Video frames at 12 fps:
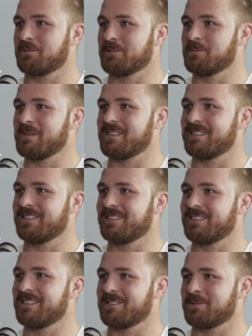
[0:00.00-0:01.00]
group
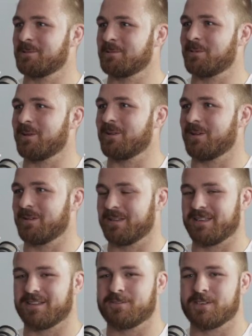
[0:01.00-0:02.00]
messages or whatnot,
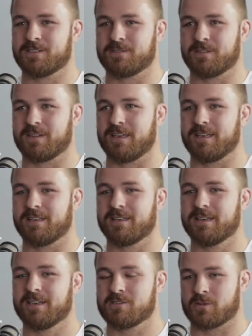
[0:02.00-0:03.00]
and the first 15
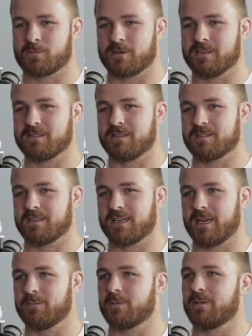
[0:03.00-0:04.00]
was a pre-season
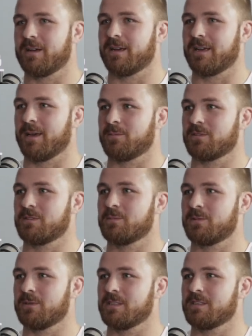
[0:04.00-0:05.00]
game. We were playing Hamilton
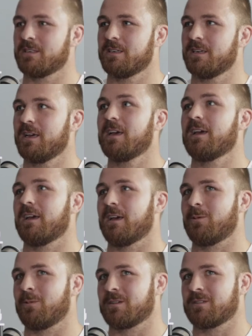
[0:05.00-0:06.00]
Boys
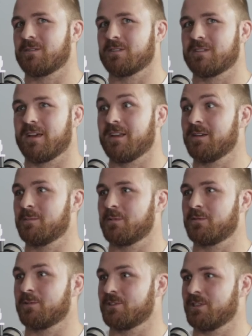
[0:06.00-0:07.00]
at Waikato Stadium
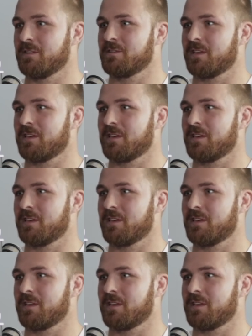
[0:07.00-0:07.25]
before a Chiefs